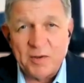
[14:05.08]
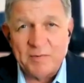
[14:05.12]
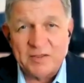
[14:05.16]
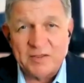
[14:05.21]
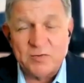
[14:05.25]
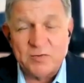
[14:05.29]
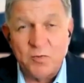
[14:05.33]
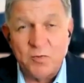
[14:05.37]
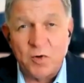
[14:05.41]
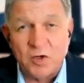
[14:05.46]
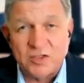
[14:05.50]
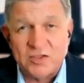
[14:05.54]
we
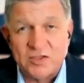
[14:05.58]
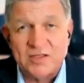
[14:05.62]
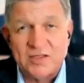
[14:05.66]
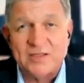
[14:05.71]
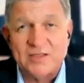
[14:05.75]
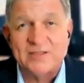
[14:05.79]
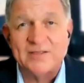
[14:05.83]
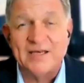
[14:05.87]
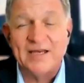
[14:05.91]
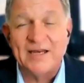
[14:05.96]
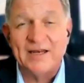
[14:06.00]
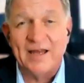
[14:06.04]
must watch
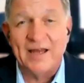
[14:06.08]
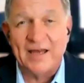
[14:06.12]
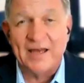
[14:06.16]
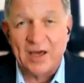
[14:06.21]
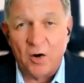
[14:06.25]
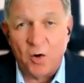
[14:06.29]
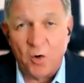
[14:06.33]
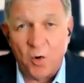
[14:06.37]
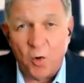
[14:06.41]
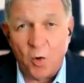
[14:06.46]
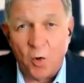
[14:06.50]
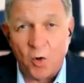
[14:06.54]
this thing like
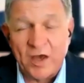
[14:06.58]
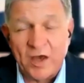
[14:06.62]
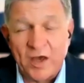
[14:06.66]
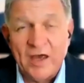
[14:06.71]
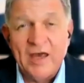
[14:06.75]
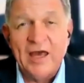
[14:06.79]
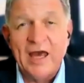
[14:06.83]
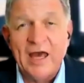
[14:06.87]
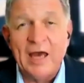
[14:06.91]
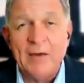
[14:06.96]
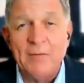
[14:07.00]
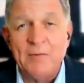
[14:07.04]
a hawk,
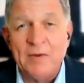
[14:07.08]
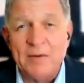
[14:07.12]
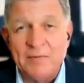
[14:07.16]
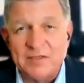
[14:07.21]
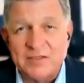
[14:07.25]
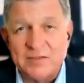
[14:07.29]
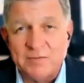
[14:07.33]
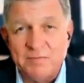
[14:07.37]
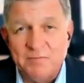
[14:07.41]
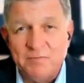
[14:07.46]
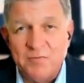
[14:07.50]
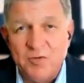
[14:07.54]
and we
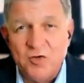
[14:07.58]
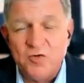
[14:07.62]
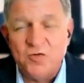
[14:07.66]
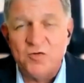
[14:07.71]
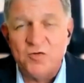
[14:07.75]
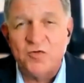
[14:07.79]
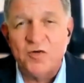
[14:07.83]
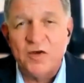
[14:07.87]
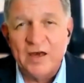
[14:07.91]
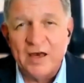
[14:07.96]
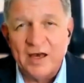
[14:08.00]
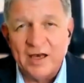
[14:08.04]
must
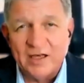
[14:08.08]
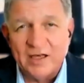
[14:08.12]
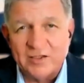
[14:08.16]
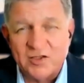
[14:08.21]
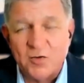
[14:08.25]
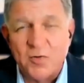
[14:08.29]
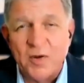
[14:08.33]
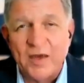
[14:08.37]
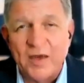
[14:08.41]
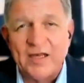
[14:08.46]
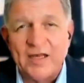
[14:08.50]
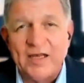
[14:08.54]
move as
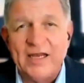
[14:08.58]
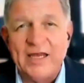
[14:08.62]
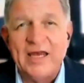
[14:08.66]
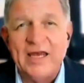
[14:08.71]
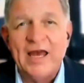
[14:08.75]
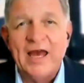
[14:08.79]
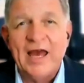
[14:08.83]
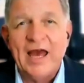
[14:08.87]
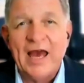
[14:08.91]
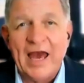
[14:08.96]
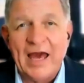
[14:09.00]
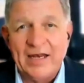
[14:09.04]
quickly
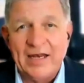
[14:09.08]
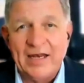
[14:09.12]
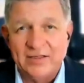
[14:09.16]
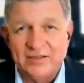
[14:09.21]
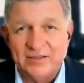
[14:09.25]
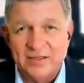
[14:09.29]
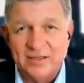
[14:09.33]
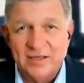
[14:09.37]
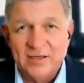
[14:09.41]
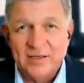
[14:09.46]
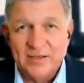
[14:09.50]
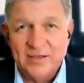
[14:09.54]
and
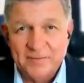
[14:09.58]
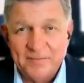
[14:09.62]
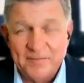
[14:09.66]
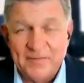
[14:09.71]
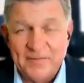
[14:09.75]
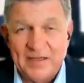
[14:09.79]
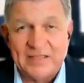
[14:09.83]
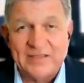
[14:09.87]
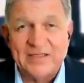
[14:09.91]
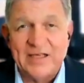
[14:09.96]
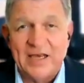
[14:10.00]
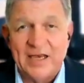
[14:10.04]
as,
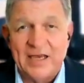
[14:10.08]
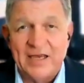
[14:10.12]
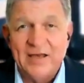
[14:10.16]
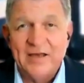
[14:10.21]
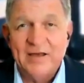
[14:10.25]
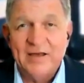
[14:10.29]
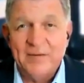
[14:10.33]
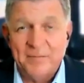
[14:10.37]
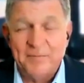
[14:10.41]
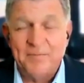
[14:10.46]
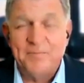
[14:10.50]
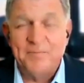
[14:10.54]
let's say,
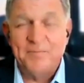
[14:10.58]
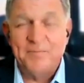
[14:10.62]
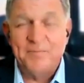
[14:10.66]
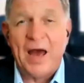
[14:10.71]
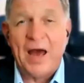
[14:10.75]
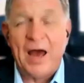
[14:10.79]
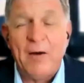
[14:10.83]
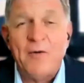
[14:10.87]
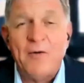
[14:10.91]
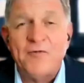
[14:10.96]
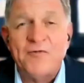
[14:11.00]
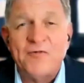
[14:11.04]

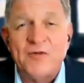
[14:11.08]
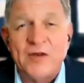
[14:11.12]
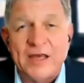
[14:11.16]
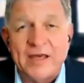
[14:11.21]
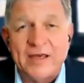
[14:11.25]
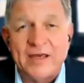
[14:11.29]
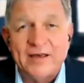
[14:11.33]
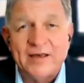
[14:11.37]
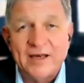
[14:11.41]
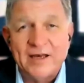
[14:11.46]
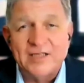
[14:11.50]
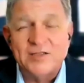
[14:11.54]

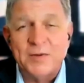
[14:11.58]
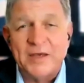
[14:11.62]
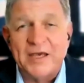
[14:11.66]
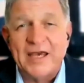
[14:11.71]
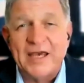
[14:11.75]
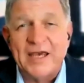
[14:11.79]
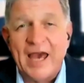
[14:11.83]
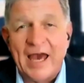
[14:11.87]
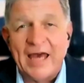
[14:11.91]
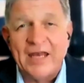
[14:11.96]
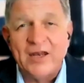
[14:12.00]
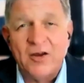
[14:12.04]
powerfully as we
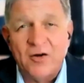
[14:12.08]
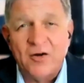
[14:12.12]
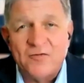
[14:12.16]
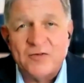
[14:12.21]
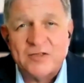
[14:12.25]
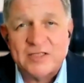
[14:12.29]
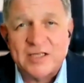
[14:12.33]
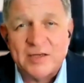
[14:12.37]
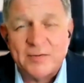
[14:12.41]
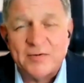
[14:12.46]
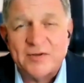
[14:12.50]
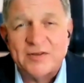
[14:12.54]
can,
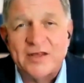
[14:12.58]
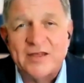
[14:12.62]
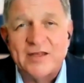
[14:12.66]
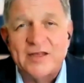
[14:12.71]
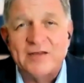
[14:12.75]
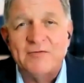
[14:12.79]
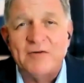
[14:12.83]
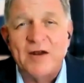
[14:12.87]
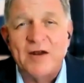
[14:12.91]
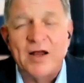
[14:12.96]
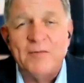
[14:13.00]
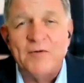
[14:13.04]
obviously within
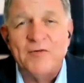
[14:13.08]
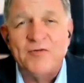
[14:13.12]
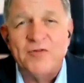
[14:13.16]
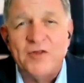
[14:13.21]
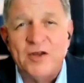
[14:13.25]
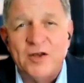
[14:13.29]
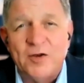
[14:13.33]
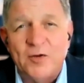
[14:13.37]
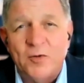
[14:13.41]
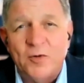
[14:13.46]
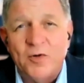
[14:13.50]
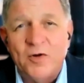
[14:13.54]
the realm of
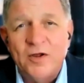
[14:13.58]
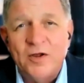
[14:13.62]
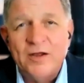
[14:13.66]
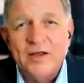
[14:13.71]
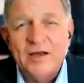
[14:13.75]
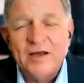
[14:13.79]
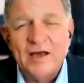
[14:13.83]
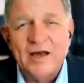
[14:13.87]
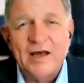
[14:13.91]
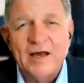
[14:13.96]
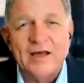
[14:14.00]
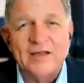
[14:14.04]
the law,
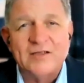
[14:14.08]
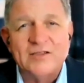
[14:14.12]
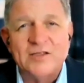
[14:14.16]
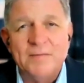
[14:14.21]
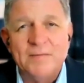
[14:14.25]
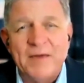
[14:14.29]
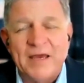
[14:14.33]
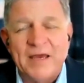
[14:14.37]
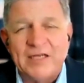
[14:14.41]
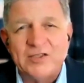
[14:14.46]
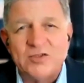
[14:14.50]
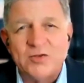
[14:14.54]
to
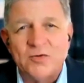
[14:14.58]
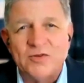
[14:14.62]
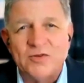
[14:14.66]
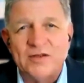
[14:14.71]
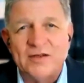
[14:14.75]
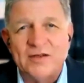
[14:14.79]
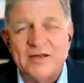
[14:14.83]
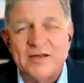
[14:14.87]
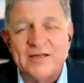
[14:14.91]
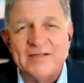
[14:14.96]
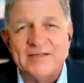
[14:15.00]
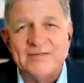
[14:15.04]
make sure
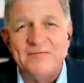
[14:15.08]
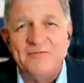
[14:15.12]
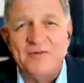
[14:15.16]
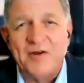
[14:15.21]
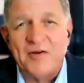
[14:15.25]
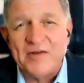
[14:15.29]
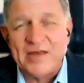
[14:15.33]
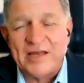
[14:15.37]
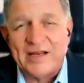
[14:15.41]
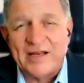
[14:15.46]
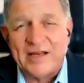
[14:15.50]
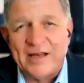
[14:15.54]
that it is
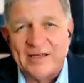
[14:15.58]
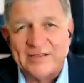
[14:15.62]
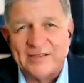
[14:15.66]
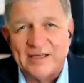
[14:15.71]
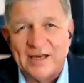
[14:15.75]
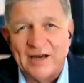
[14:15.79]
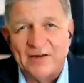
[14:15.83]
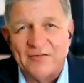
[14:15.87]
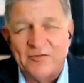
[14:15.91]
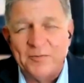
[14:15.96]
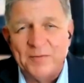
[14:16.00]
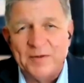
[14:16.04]
very clear to
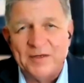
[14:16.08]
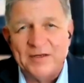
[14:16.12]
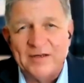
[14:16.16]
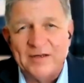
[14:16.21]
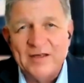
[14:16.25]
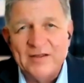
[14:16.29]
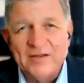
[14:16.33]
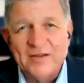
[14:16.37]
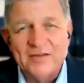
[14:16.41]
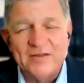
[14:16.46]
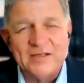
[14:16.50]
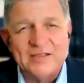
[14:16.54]
government
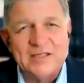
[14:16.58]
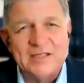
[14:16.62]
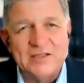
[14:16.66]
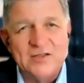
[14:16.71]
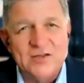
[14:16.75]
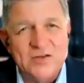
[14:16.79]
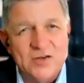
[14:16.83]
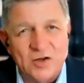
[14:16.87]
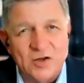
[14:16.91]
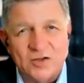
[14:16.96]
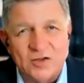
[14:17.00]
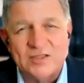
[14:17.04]
that this is
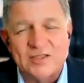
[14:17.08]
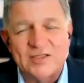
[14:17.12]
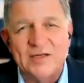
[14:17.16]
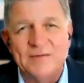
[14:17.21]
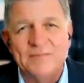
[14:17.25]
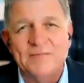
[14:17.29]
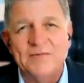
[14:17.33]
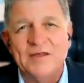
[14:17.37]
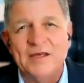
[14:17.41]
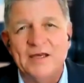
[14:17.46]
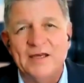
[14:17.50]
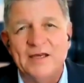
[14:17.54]
not
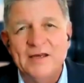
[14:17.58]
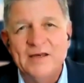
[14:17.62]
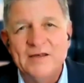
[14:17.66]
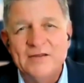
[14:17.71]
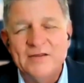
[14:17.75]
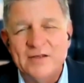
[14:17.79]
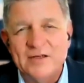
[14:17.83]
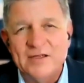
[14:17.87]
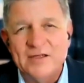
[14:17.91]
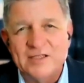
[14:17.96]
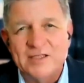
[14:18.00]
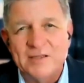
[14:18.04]
something
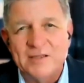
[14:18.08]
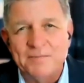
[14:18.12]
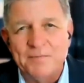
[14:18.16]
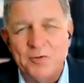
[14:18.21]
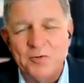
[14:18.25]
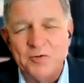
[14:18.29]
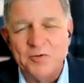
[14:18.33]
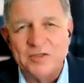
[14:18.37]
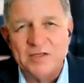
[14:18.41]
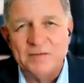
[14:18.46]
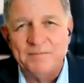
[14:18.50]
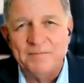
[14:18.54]
that is
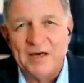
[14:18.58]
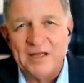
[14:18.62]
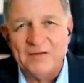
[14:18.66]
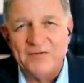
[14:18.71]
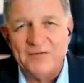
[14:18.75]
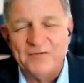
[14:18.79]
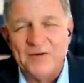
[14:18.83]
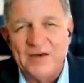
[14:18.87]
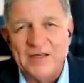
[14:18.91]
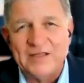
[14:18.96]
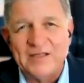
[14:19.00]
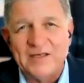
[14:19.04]
supported by the
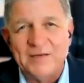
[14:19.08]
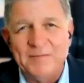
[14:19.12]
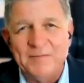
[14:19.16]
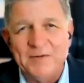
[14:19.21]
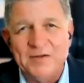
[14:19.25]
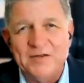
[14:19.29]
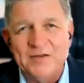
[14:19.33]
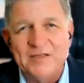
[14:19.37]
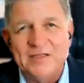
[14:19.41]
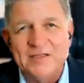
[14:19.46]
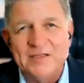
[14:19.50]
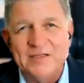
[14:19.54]
faith
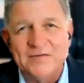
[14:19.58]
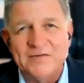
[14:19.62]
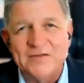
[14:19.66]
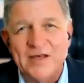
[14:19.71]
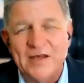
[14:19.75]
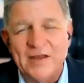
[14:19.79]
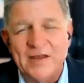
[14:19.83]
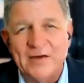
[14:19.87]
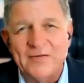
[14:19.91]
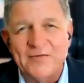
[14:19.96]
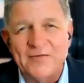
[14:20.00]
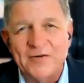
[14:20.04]
communities of
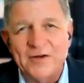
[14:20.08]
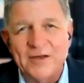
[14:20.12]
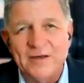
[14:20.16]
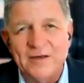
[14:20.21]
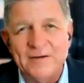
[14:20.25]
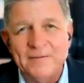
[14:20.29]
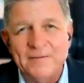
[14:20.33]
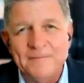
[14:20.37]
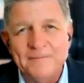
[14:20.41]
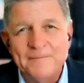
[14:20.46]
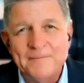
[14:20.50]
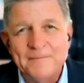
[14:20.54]
South Africa.
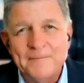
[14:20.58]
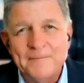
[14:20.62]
